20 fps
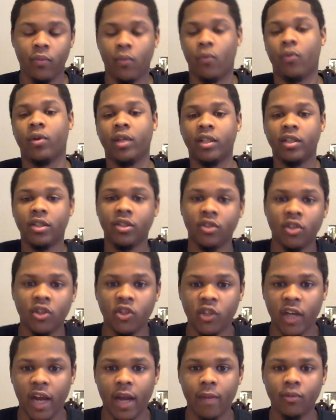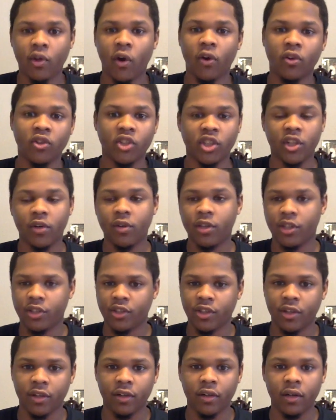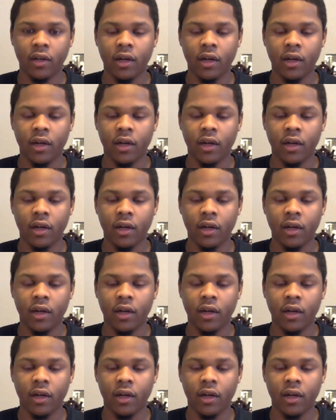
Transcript: This is the James Harden show this year.